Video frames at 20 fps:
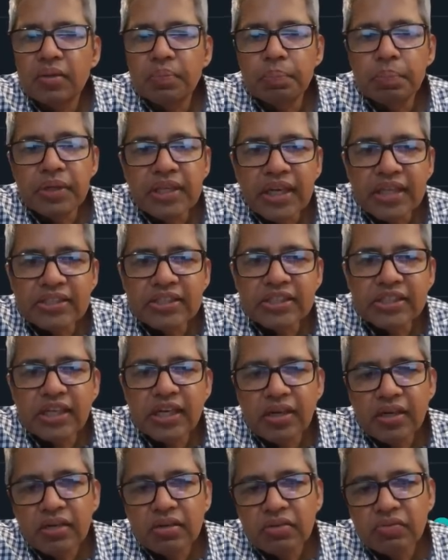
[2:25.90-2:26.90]

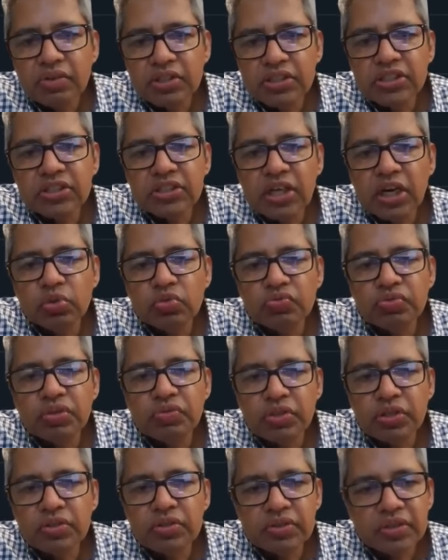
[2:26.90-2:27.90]
BHEL, which is down
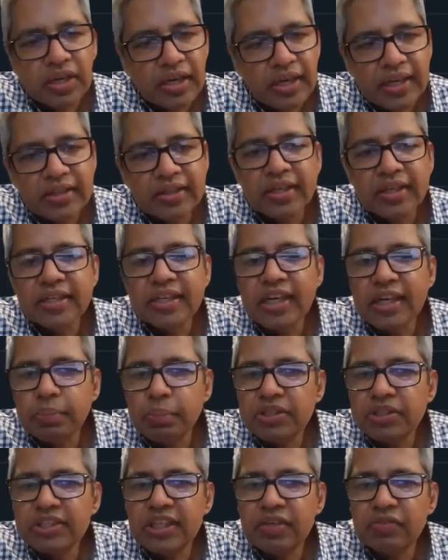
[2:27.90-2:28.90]
again
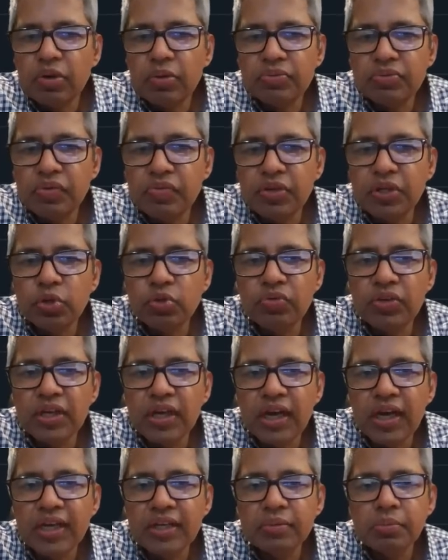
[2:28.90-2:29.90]
38% from 52-week
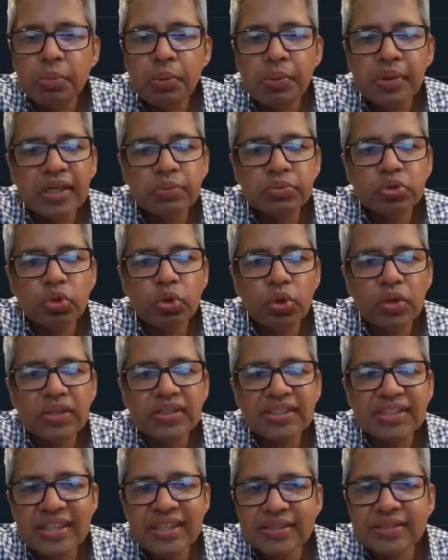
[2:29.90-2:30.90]
high, momentum score
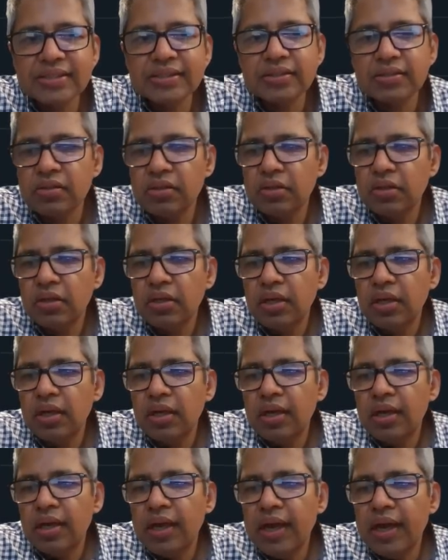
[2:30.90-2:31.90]
is 6.
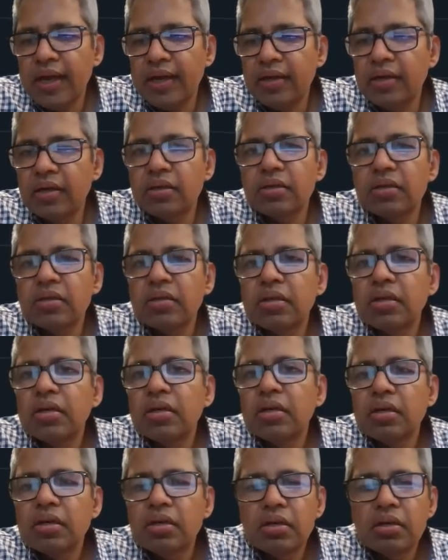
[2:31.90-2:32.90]
And
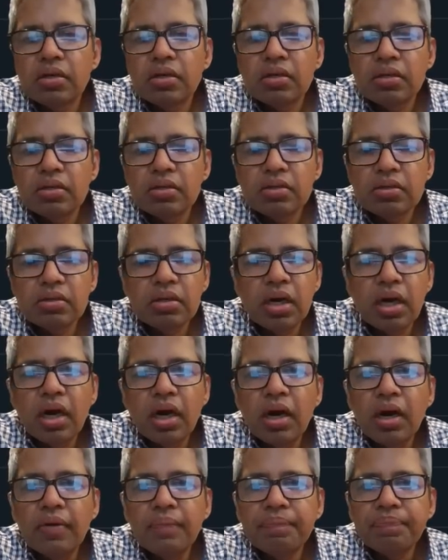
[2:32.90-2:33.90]

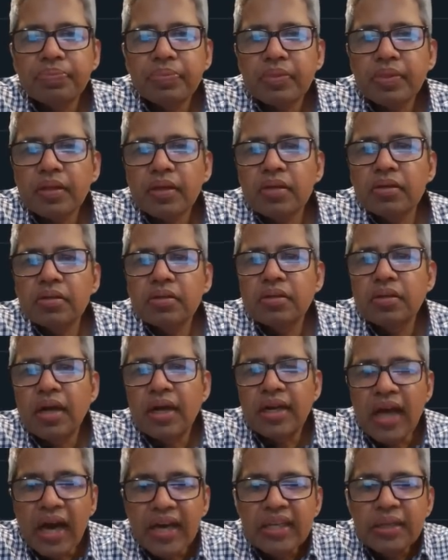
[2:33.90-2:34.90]
uh,
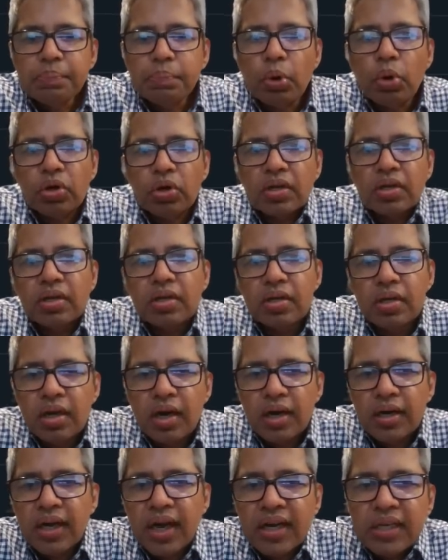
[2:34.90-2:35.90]
Adani Port.
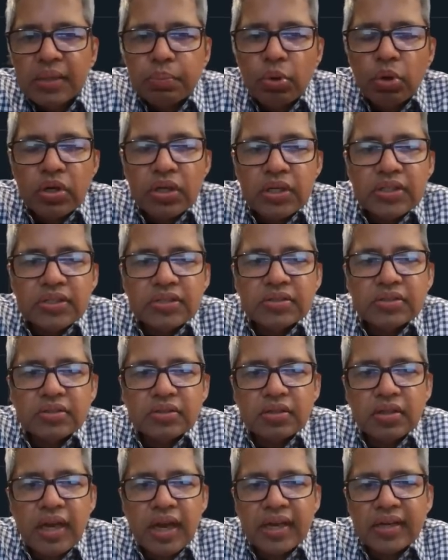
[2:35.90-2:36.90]
Adani Port is
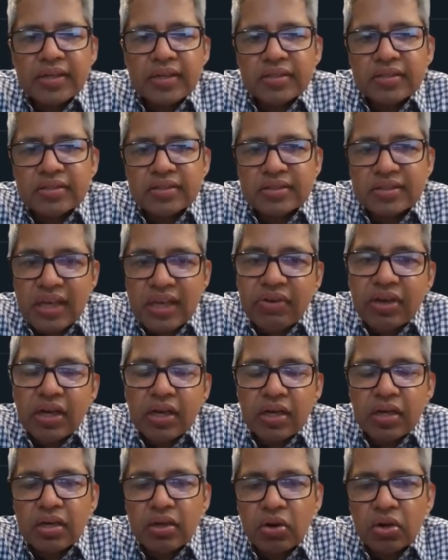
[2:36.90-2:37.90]
at
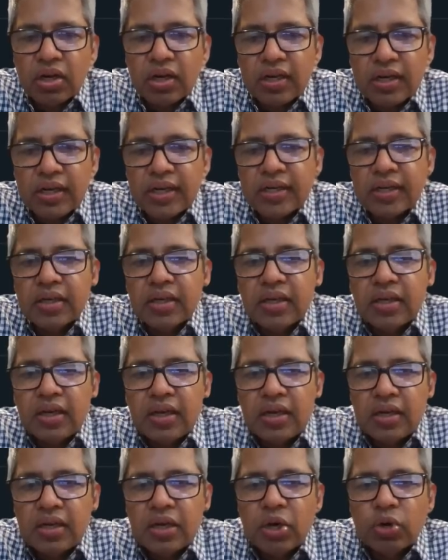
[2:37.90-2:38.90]
7 on 100,
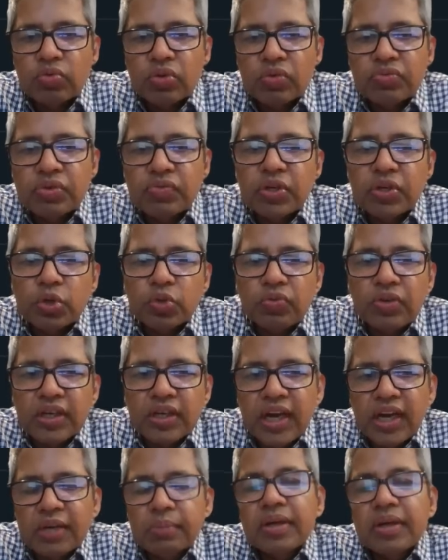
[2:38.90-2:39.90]
down from 52-week
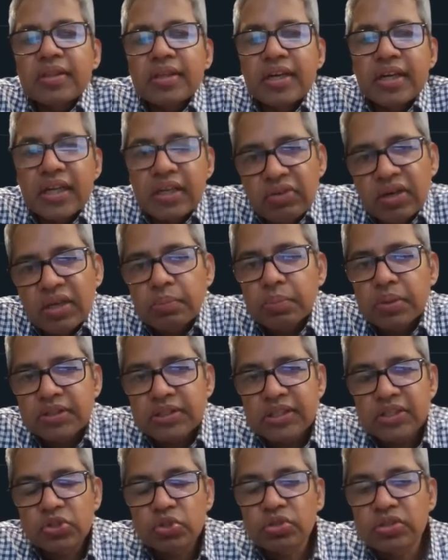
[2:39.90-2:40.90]
high by
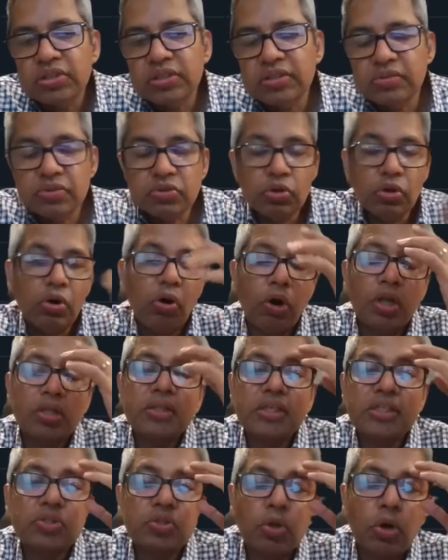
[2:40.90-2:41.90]
31%. So all
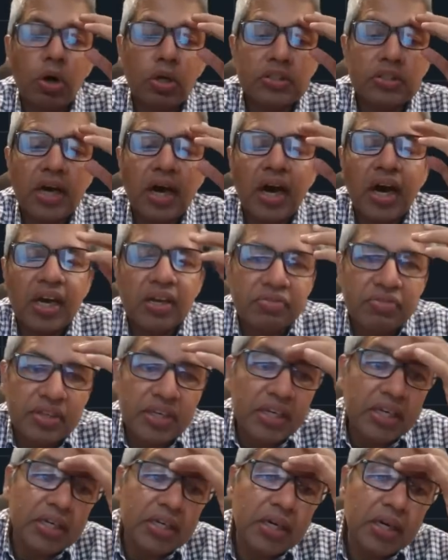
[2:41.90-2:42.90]
these stocks are
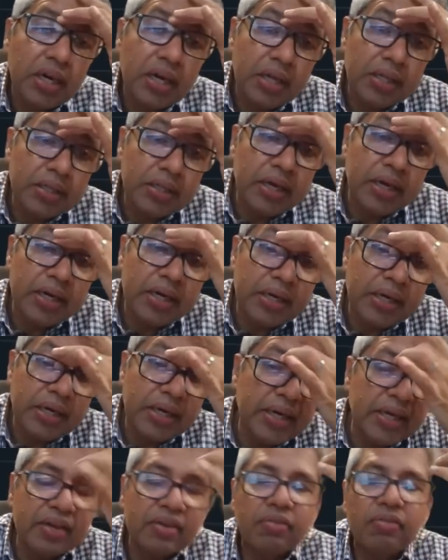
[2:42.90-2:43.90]
weak. They are
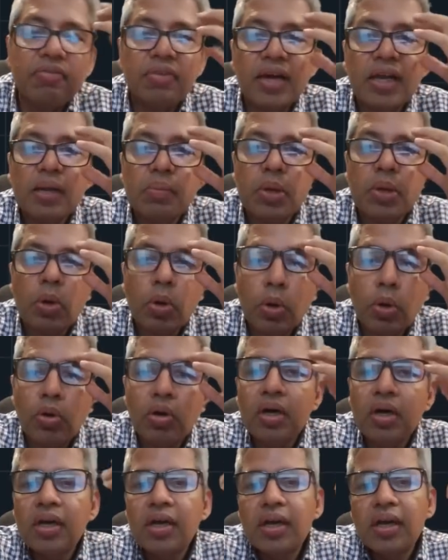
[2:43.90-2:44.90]
trading well
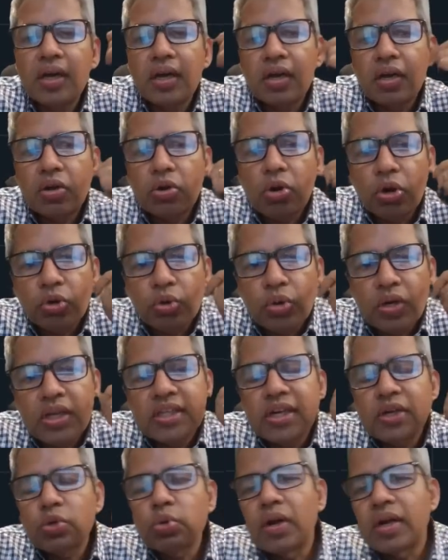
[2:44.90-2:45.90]
below not only
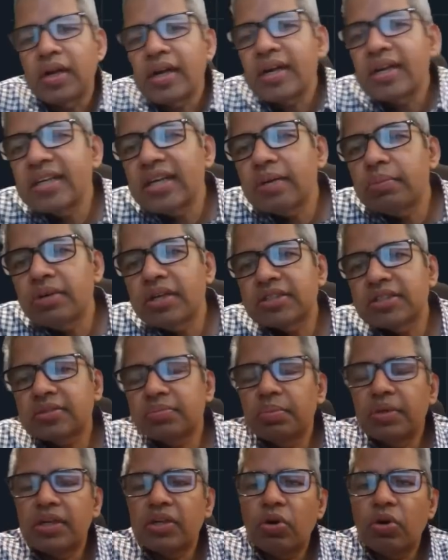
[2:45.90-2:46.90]
the 200 DMAs,
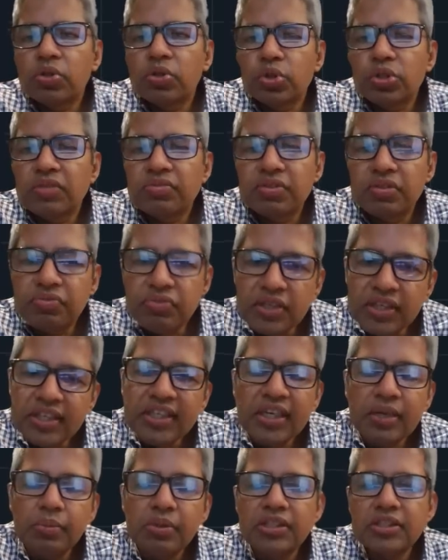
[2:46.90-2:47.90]
but also the 50
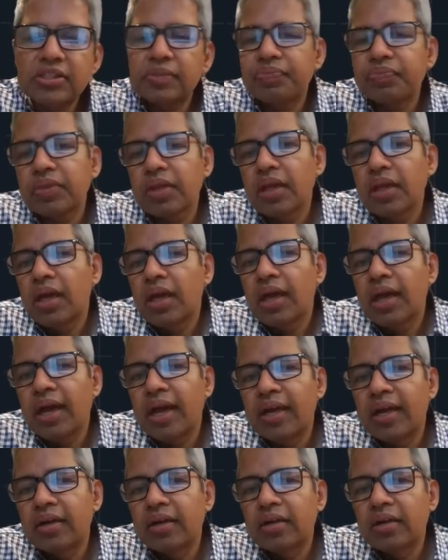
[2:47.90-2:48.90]
DMAs.
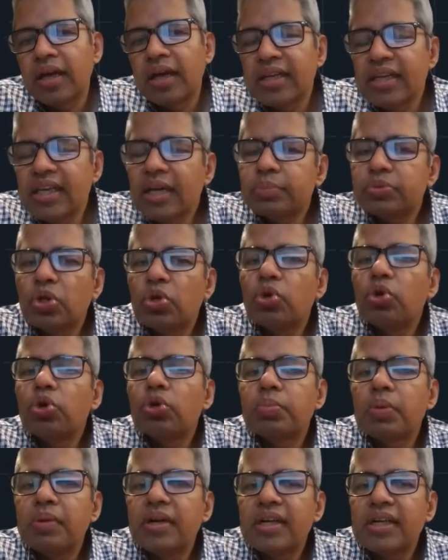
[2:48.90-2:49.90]
And any
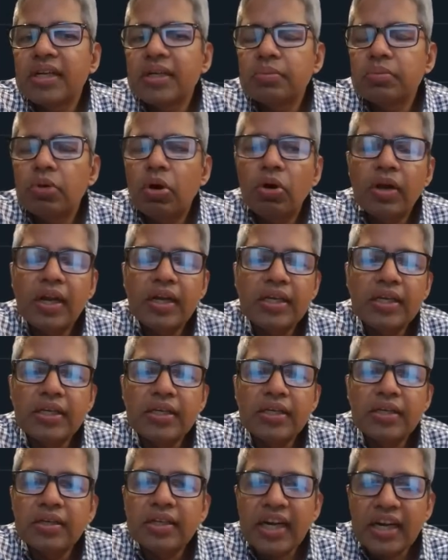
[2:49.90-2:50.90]
absolute momentum or
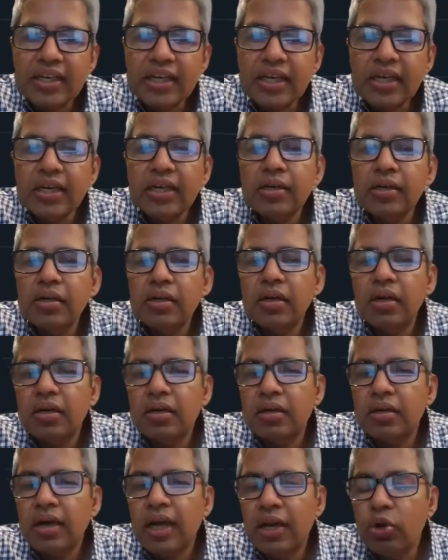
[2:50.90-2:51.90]
any tactical
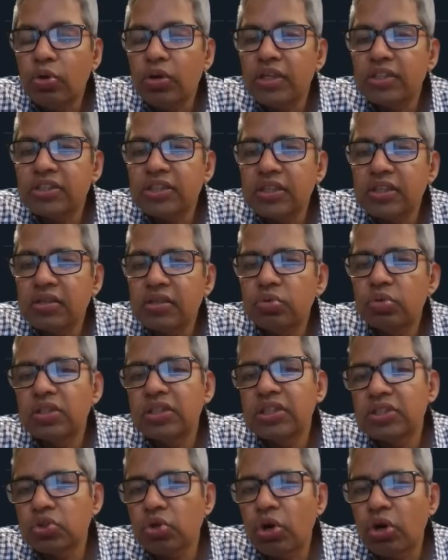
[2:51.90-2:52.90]
allocation to
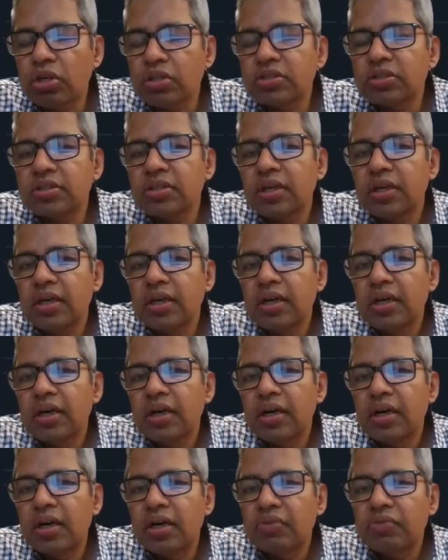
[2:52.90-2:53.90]
these stocks
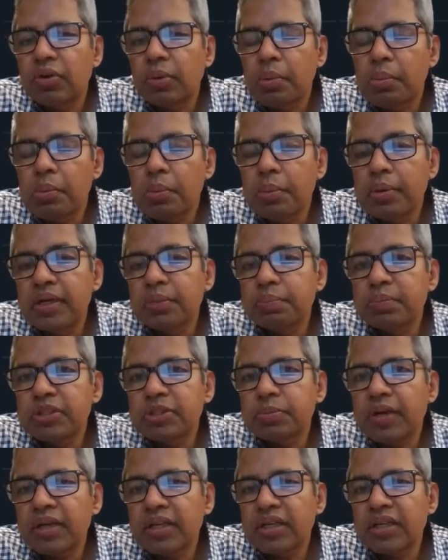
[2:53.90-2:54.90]
from a momentum
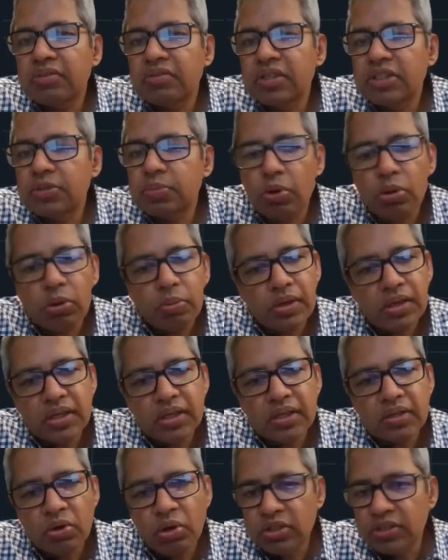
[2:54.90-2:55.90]
perspective is
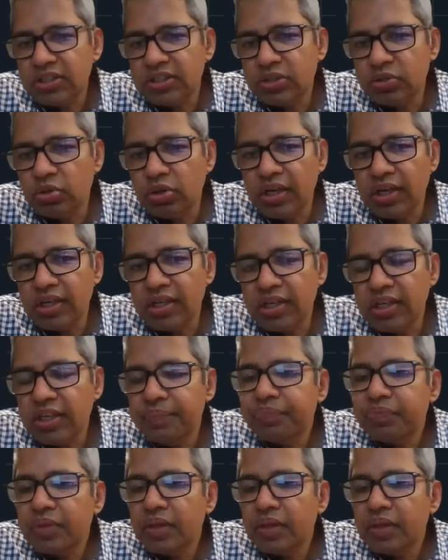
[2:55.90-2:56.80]
probably not such a good idea.